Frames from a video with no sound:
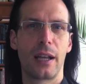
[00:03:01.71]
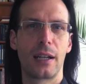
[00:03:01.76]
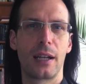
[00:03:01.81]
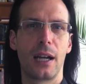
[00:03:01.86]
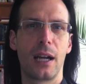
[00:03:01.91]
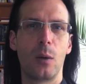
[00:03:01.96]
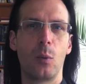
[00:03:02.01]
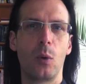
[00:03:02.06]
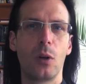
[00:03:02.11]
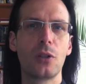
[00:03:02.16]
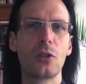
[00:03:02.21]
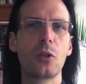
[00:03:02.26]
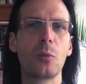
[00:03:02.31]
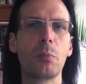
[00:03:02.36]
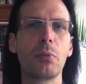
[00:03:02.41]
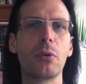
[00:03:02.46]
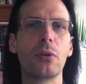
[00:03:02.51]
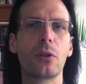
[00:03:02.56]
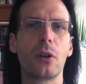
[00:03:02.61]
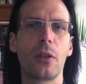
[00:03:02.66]
that I want to
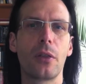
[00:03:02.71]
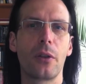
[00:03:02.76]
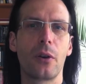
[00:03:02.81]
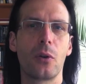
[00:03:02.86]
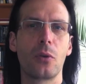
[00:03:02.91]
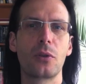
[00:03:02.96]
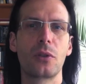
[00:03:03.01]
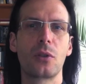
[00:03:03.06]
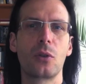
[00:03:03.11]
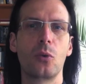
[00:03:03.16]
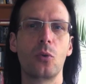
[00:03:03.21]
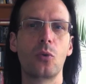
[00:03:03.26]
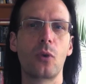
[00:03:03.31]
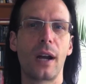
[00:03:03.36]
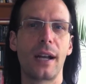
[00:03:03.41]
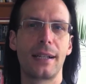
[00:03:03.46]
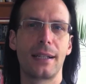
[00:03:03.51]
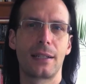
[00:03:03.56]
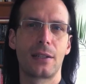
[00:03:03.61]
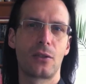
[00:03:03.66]
put on those who
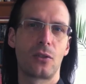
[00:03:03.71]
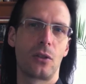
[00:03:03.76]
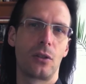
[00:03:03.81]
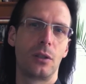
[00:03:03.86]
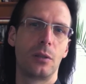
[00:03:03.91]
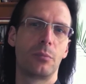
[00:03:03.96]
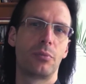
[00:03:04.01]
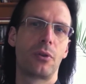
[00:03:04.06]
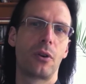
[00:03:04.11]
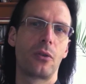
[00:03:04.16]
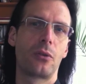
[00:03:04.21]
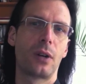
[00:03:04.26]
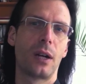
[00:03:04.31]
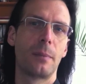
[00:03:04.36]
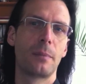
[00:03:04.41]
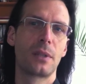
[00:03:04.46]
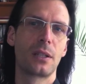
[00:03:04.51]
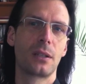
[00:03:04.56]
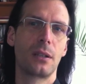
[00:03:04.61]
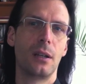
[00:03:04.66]
write external
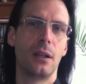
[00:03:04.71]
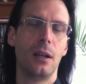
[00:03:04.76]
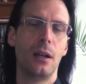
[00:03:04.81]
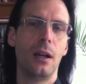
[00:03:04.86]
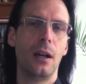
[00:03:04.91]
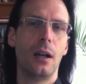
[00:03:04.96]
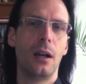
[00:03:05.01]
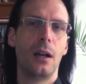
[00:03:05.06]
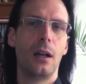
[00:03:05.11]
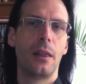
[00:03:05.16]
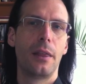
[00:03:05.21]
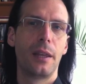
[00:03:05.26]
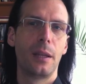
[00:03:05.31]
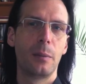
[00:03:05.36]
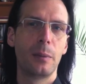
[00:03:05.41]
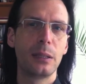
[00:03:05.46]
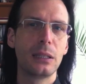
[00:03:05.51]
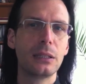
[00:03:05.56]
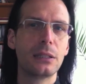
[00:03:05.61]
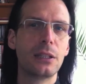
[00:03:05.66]
programs. The
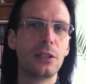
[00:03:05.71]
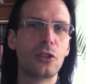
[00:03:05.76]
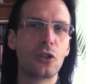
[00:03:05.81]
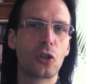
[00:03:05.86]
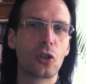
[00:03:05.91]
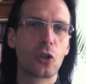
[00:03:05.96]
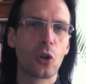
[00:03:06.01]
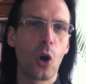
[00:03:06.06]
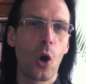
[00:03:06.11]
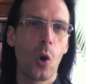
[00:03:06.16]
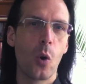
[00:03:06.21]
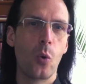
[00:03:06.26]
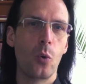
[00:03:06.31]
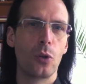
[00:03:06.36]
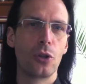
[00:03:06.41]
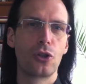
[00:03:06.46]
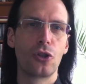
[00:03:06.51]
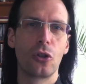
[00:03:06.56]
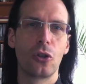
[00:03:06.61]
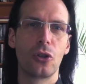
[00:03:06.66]
ability to
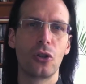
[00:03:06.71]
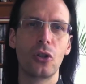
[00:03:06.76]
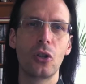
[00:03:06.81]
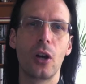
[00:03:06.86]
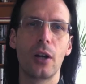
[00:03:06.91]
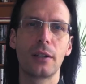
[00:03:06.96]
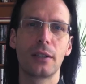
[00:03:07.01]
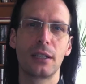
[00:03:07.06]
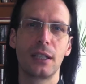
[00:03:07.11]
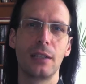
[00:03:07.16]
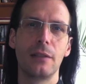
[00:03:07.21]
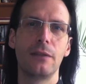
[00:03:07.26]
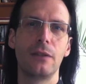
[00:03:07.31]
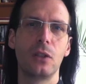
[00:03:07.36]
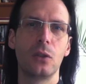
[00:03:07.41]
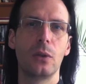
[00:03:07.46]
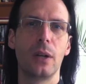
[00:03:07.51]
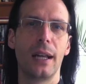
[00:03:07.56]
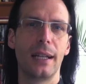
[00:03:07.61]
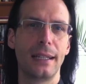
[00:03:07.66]
code should not give
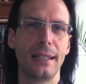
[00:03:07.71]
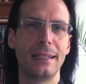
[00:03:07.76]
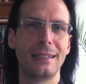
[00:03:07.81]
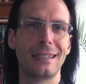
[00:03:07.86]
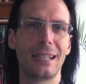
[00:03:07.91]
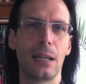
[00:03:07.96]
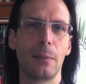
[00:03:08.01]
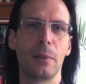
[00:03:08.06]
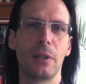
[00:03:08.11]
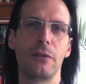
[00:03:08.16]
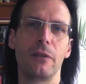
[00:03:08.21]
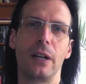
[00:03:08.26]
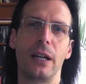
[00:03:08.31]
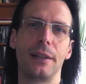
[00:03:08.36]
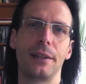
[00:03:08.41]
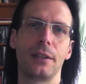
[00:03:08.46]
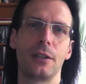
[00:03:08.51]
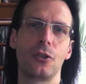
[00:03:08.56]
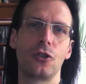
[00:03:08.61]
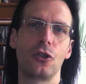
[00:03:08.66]
you an in-game
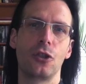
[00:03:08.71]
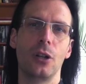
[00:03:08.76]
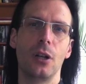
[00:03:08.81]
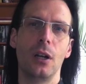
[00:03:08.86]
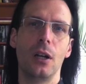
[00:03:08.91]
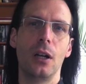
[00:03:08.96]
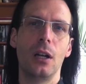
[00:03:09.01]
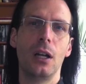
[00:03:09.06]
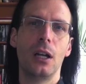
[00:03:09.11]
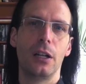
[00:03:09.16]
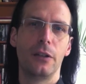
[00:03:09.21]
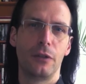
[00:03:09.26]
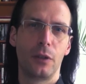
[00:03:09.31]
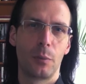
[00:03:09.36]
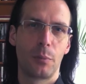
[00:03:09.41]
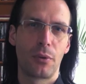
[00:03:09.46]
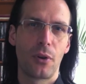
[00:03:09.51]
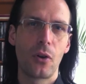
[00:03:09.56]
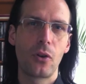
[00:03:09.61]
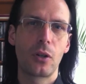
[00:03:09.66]
advantage. If your
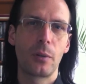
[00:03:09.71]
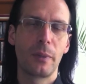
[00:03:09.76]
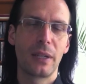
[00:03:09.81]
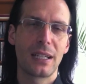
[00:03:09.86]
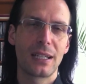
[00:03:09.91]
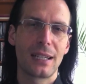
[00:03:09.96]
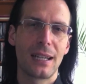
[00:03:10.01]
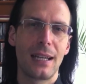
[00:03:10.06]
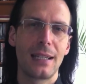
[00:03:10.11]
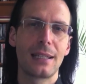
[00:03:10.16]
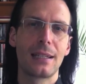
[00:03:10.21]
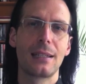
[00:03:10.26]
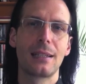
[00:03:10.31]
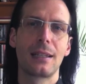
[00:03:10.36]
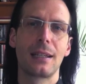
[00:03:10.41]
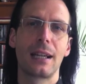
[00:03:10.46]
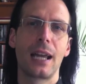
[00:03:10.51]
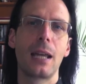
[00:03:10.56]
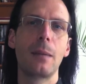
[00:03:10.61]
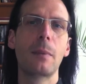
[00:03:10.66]
program accesses
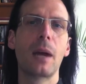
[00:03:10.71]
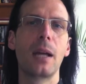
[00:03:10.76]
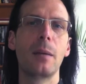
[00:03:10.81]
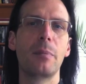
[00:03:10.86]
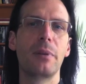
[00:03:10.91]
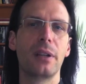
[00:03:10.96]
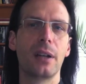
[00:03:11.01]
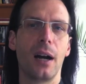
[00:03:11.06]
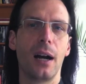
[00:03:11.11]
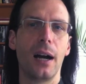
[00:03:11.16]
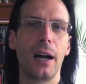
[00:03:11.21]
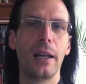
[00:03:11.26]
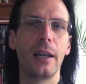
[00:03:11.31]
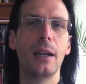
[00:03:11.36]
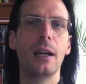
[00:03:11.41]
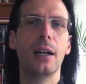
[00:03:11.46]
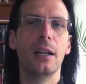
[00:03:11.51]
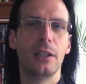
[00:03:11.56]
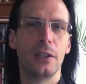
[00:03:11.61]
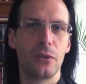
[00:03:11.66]
the game API,
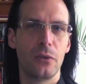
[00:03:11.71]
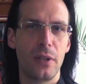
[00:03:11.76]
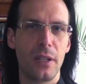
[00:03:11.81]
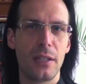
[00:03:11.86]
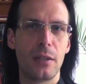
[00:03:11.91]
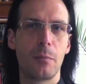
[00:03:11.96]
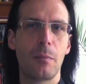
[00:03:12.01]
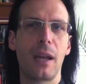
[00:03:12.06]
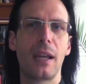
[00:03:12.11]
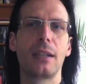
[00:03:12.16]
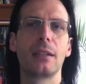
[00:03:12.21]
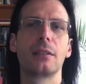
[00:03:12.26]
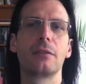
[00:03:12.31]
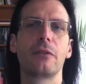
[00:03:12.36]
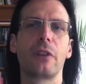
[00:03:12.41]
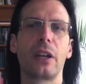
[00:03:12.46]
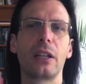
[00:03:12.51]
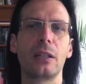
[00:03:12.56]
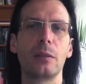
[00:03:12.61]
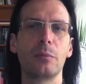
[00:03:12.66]
you need to make it
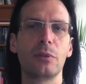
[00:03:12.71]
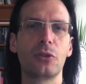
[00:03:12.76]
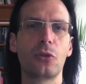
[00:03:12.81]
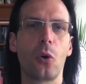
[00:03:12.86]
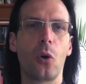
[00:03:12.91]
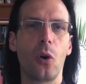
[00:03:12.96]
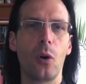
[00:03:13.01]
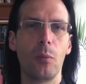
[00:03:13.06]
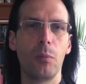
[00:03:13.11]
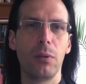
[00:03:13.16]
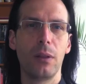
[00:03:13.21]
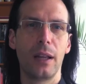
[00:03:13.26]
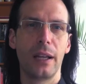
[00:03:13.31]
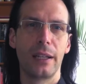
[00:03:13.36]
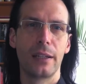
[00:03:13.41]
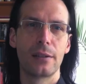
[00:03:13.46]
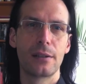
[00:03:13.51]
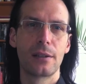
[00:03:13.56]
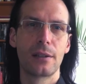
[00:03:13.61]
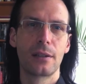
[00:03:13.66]
available to all
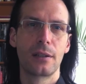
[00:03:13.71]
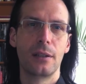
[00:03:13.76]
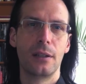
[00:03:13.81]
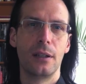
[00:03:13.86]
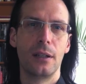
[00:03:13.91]
players.